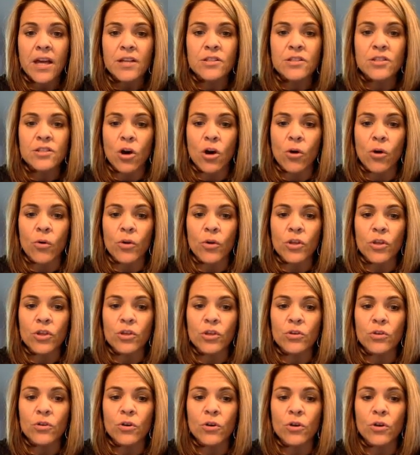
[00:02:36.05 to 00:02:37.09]
So
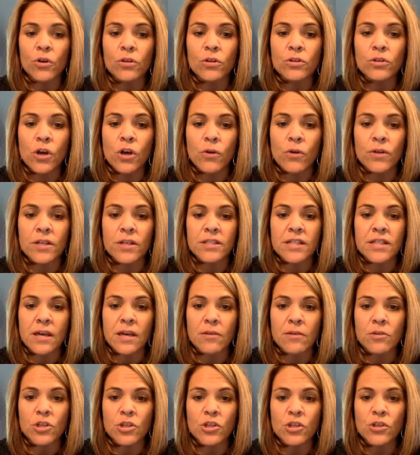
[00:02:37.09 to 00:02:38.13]
you'll notice
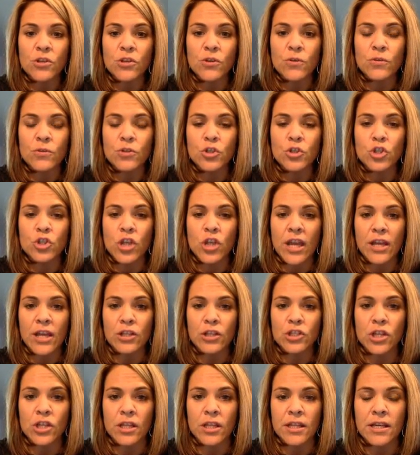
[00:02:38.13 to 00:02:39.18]
a huge
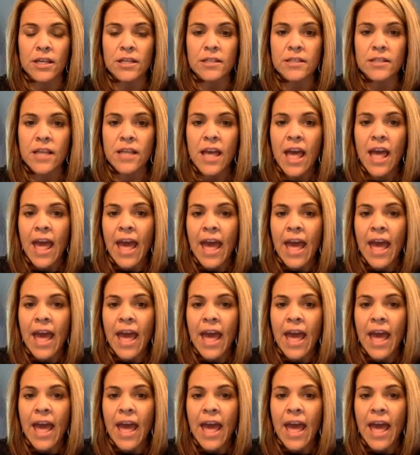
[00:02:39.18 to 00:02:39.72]
change in this.